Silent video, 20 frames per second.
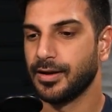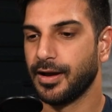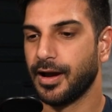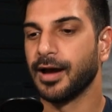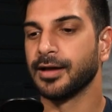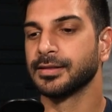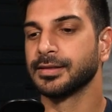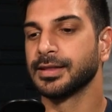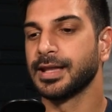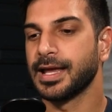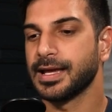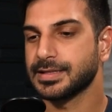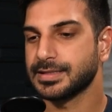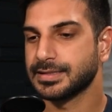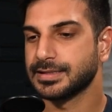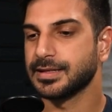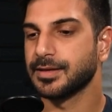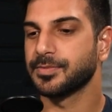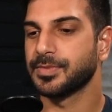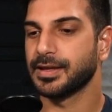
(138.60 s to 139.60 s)
unless
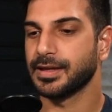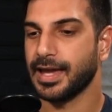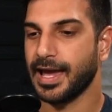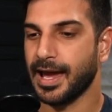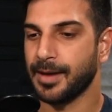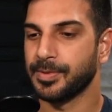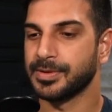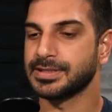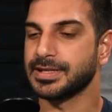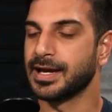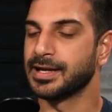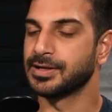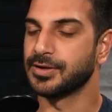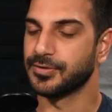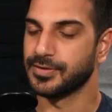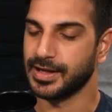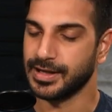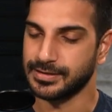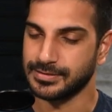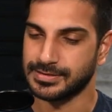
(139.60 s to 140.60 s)
something happens, I know
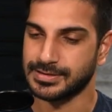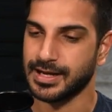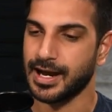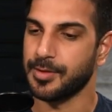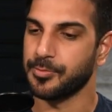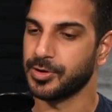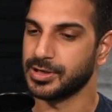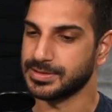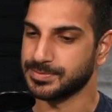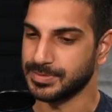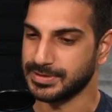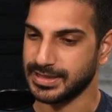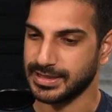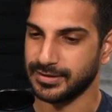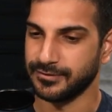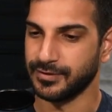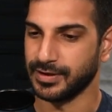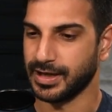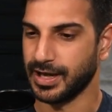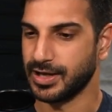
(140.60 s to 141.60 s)
that Tom Brady's been
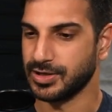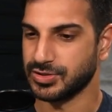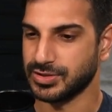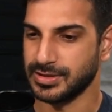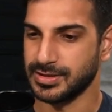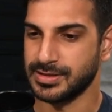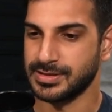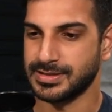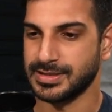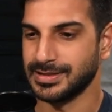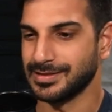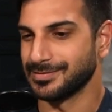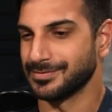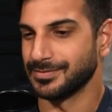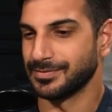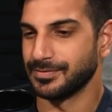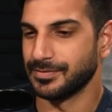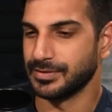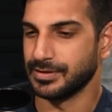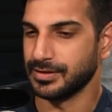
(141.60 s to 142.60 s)
taking vacations and,
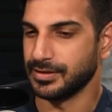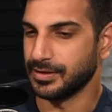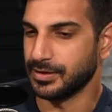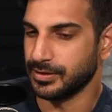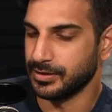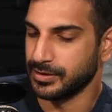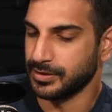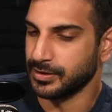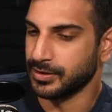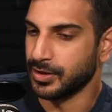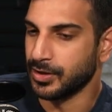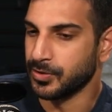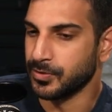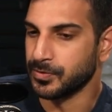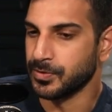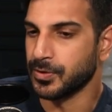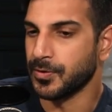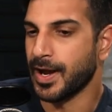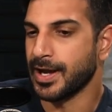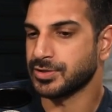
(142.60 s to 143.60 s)
you know,
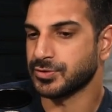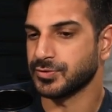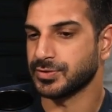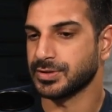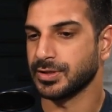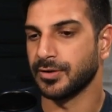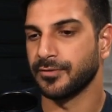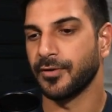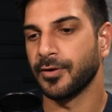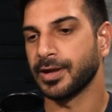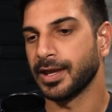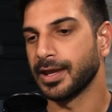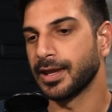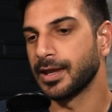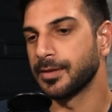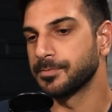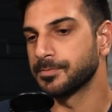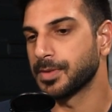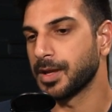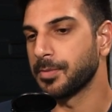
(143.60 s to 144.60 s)
you ask yourself, okay,
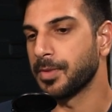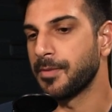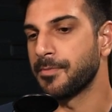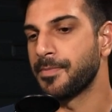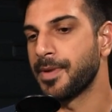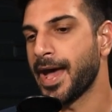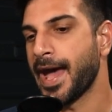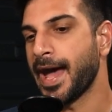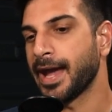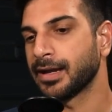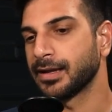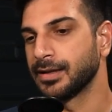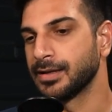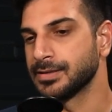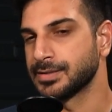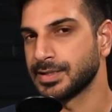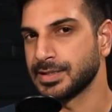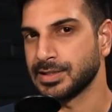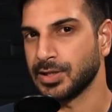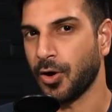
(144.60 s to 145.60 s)
him coming back,
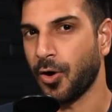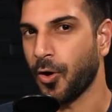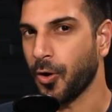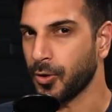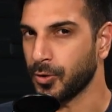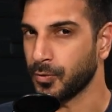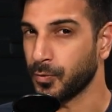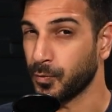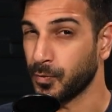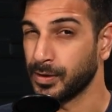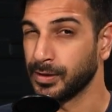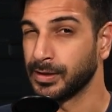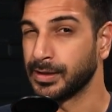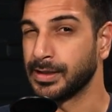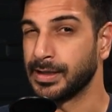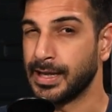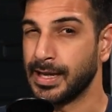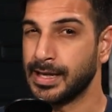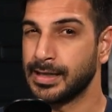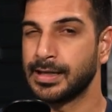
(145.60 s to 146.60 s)
is his heart really
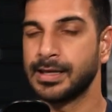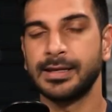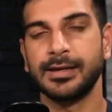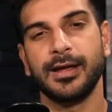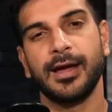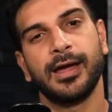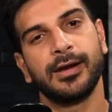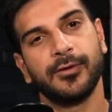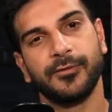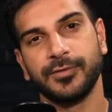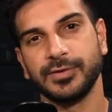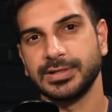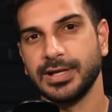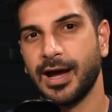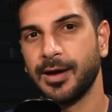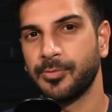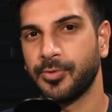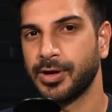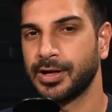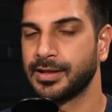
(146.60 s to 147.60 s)
in it? I know for
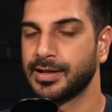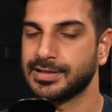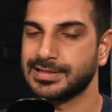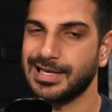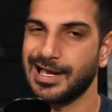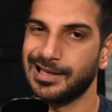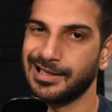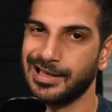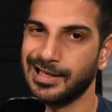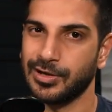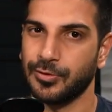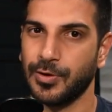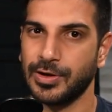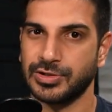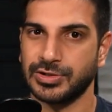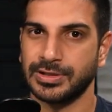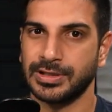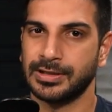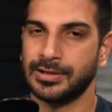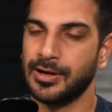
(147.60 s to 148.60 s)
Tom Brady, that's kind of like
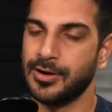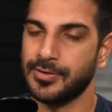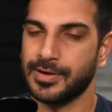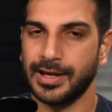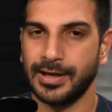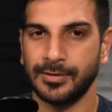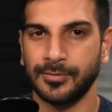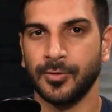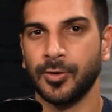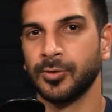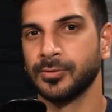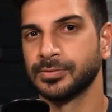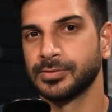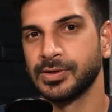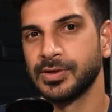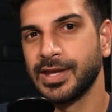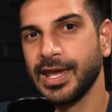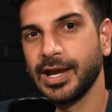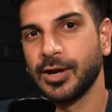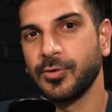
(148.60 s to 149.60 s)
questioning, okay, well,
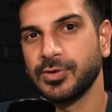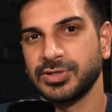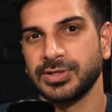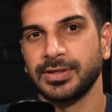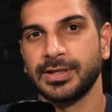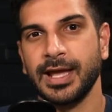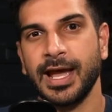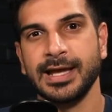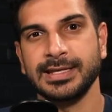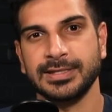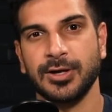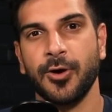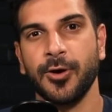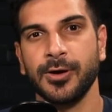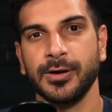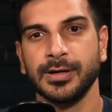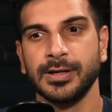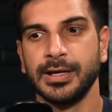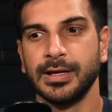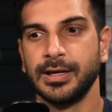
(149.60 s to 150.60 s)
you can't question the guy's heart.